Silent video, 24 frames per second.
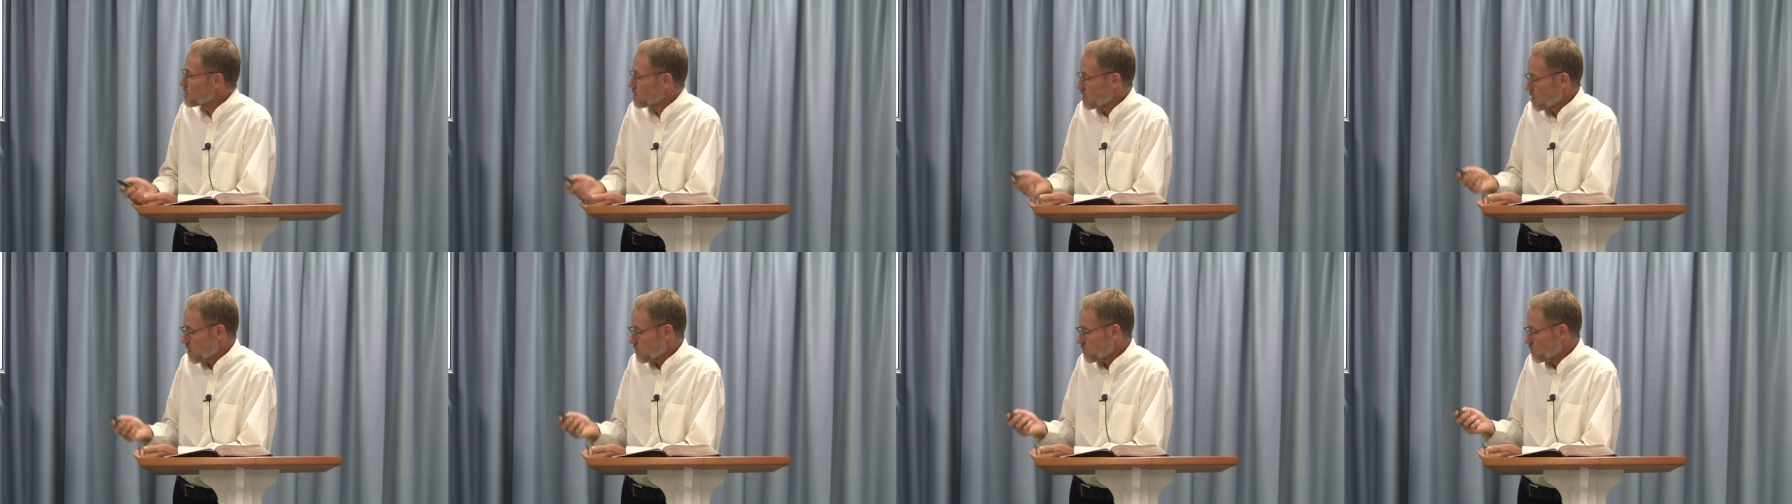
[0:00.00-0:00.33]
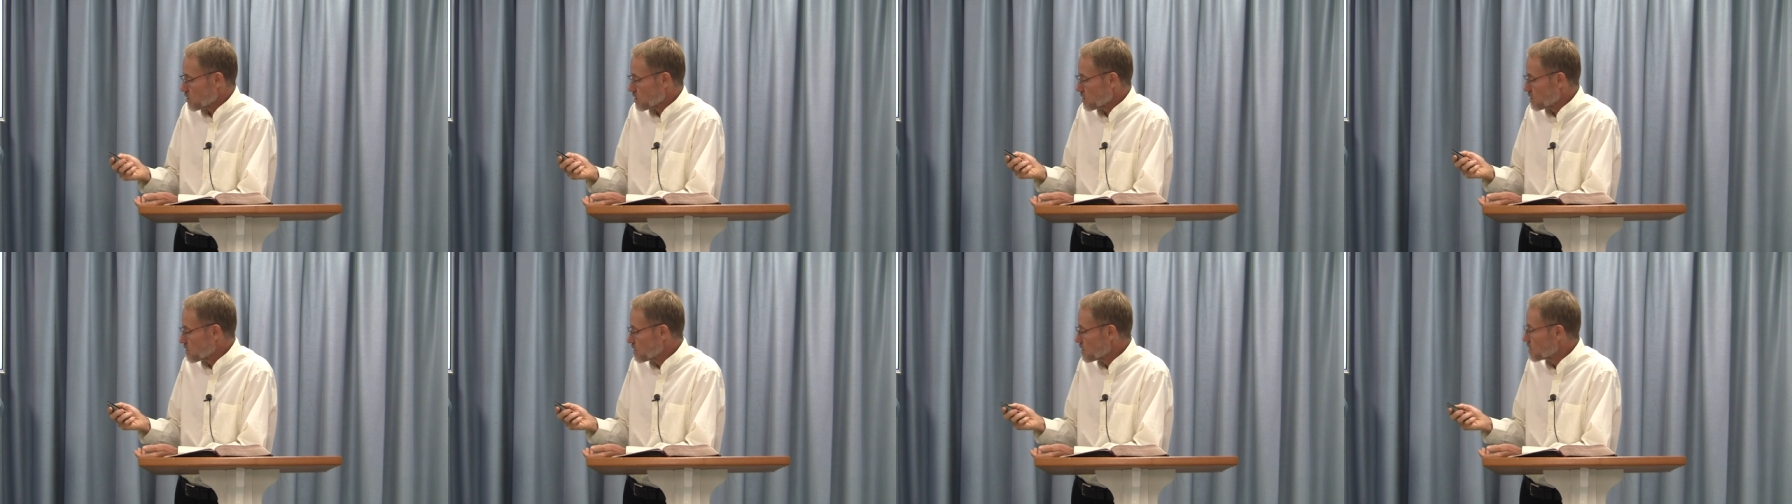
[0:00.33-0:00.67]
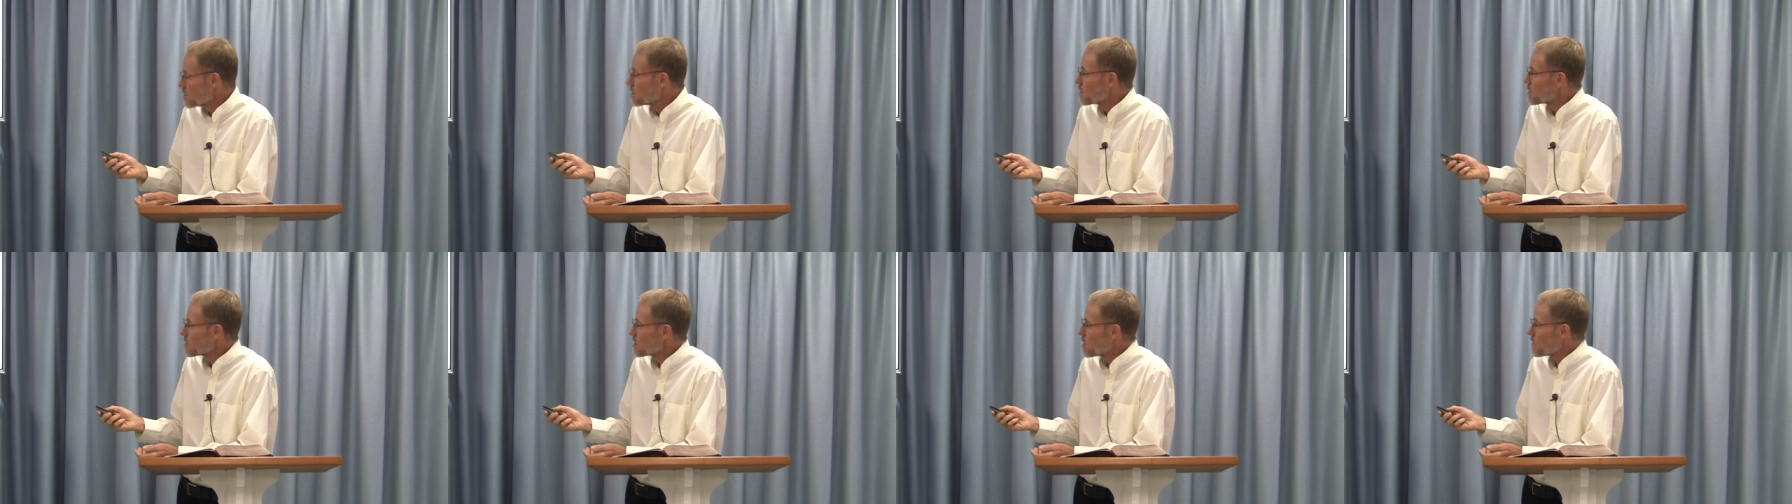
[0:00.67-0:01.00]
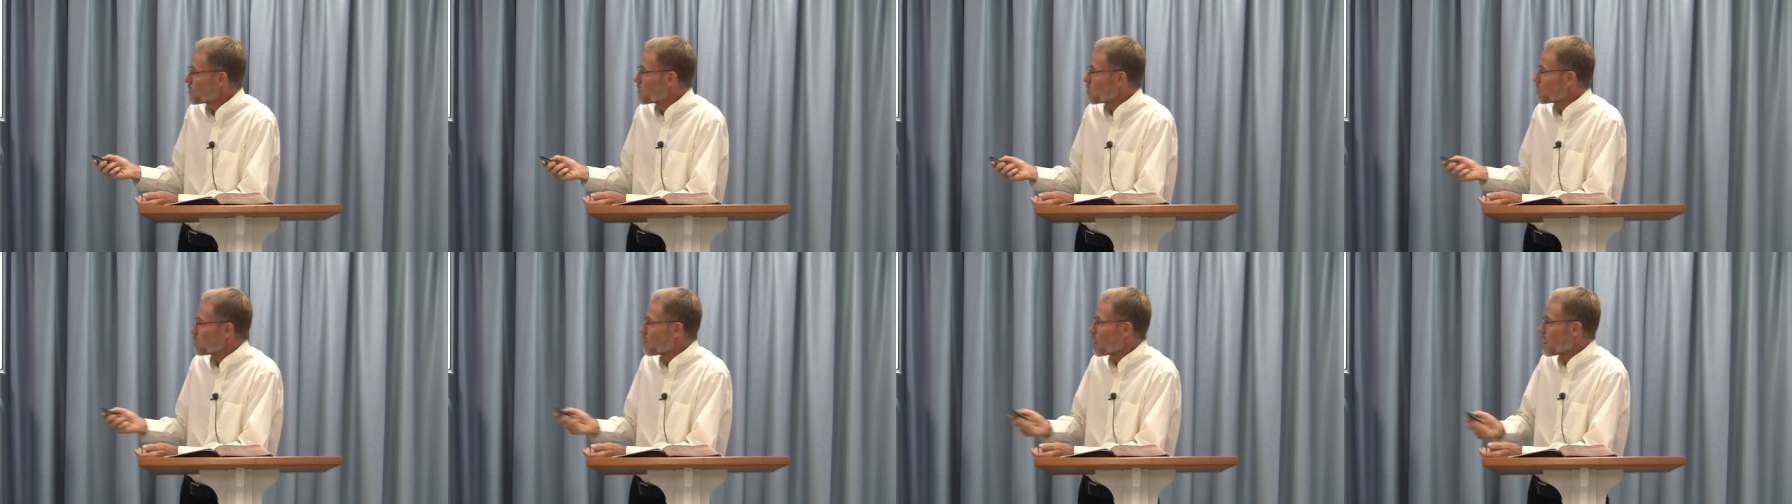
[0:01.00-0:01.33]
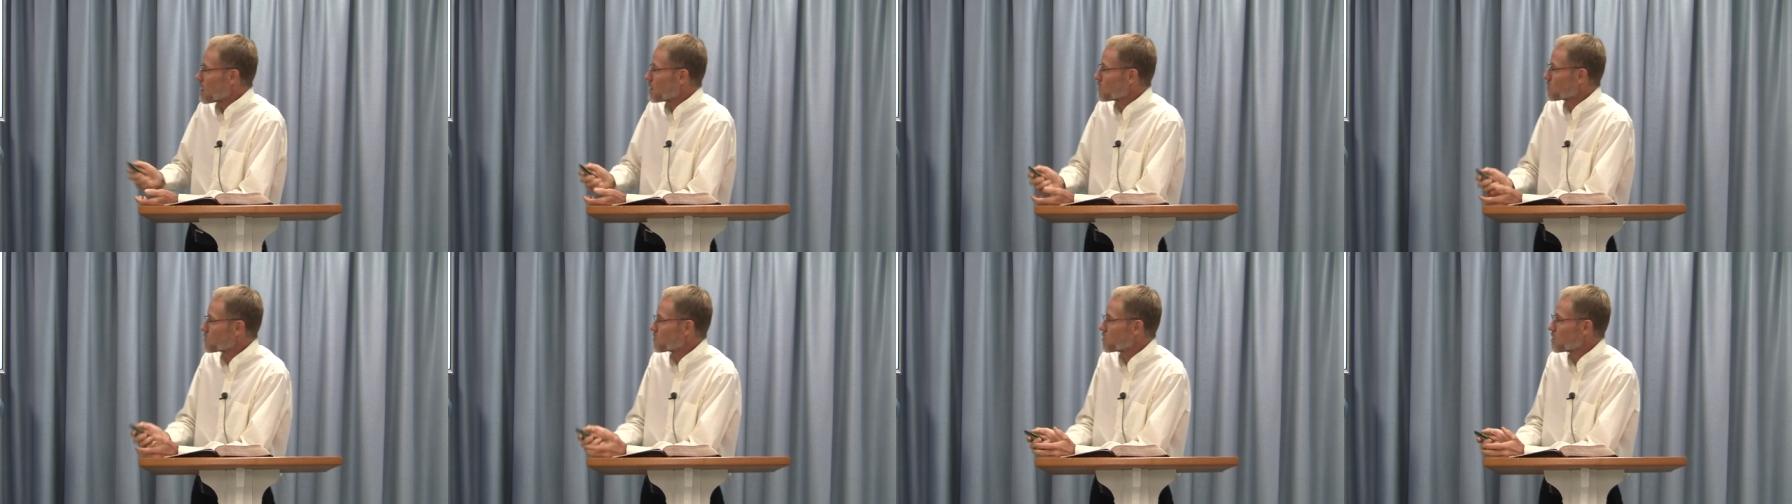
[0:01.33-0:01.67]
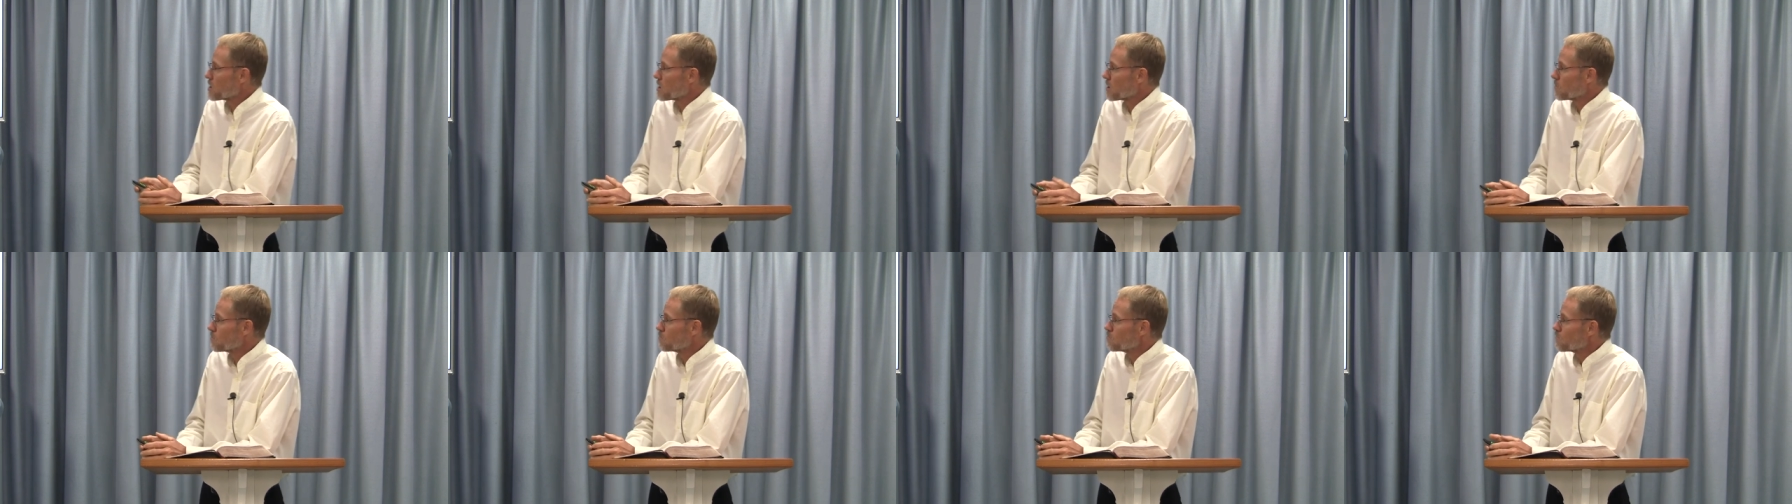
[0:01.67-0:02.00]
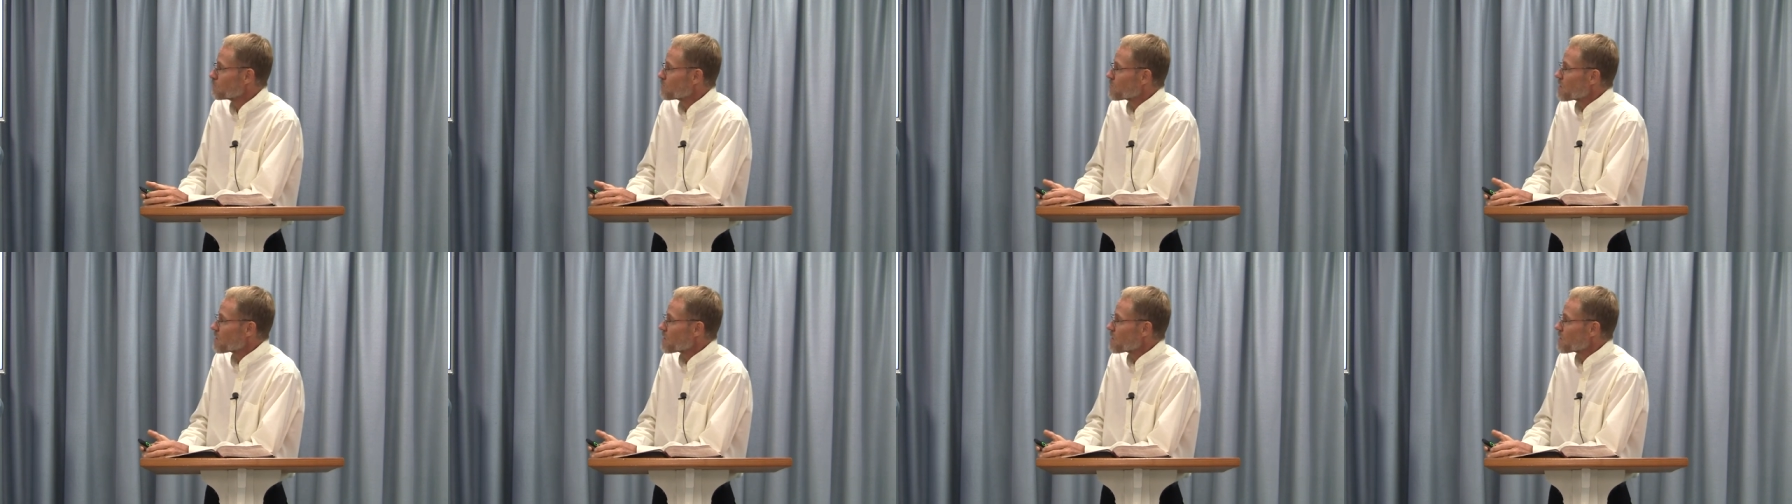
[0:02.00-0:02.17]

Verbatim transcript: that would give their lives for him.